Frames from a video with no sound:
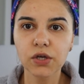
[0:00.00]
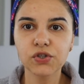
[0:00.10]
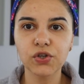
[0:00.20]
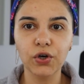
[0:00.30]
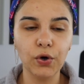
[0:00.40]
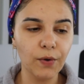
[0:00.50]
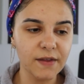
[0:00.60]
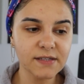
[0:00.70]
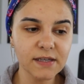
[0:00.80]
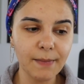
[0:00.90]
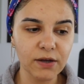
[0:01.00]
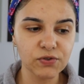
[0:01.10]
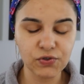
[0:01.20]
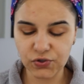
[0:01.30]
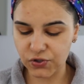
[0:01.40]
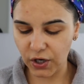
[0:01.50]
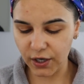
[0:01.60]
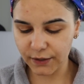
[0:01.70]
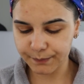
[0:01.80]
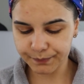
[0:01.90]
So this is about to
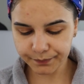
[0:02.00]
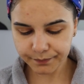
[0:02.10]
start.